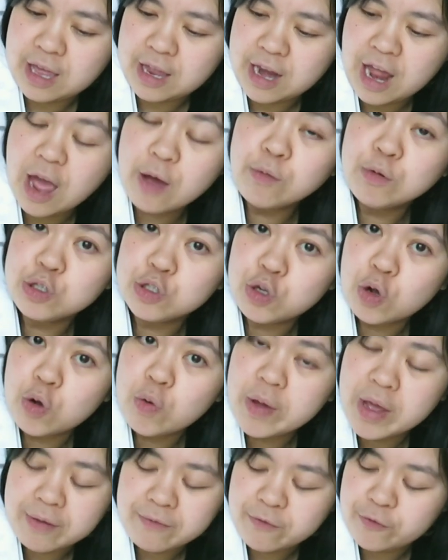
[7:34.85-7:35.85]
And I will
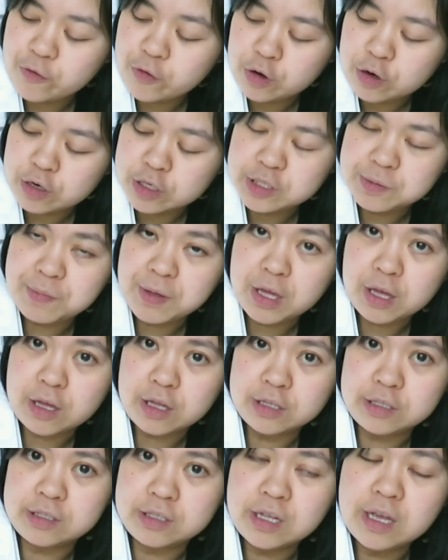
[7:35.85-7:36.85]
show him first,
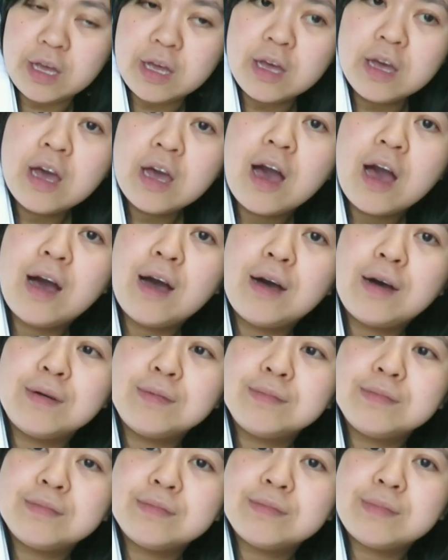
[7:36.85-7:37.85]
because
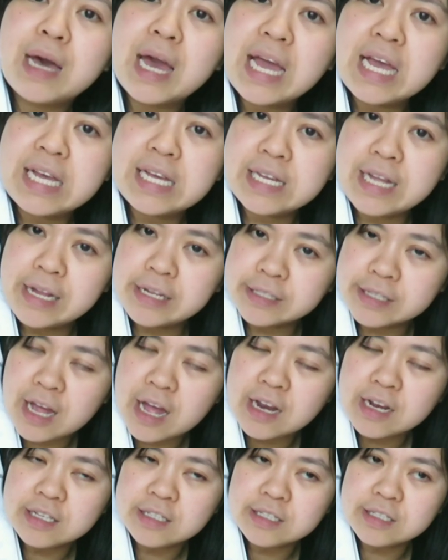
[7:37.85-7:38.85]
my
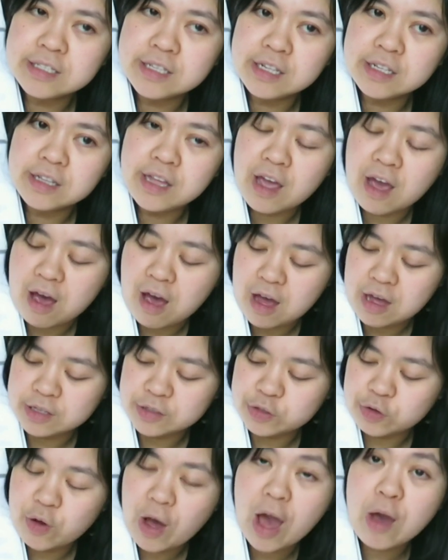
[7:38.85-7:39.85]
son is still
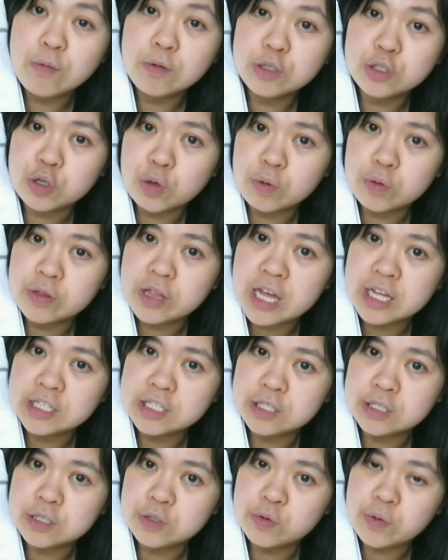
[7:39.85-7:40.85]
young, so I will show
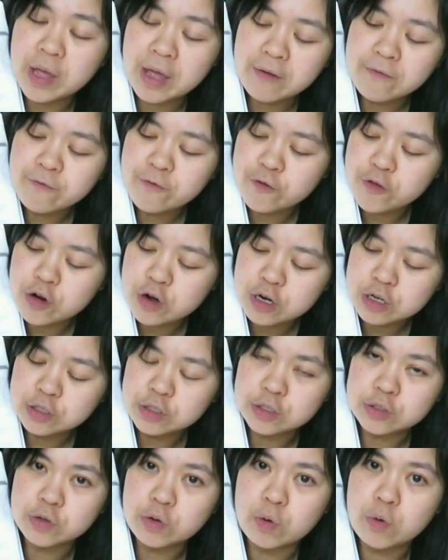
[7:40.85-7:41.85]
this to him
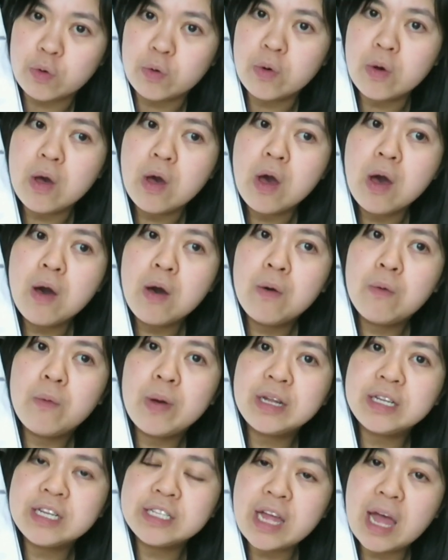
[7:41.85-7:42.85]
first, so
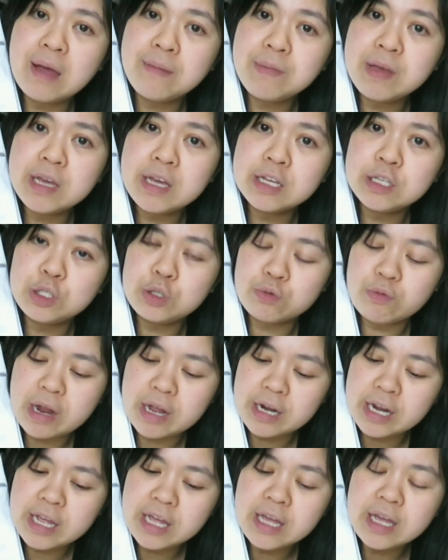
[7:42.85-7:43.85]
when the time he is
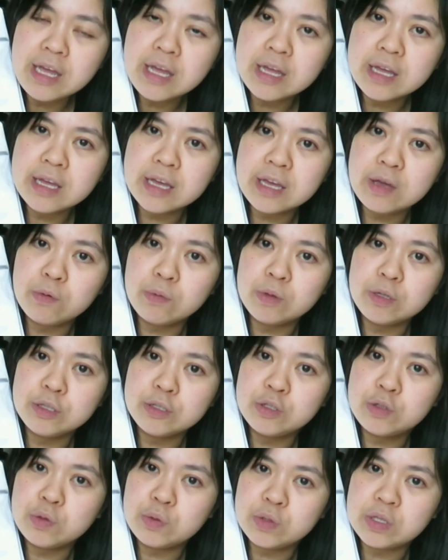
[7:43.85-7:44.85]
ready, he
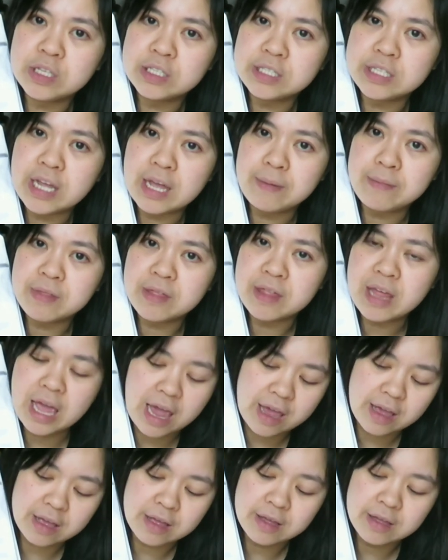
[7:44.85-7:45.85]
will do the same
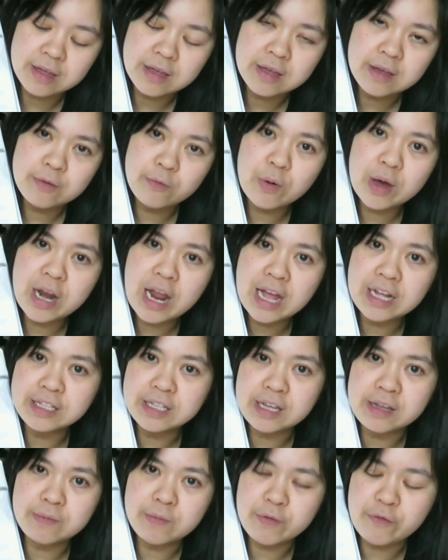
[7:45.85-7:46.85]
thing what I
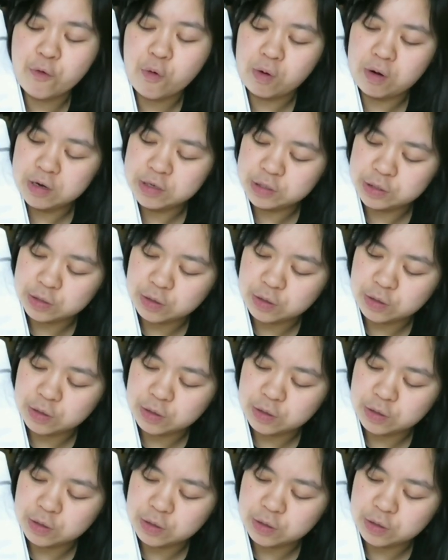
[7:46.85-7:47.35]
did before.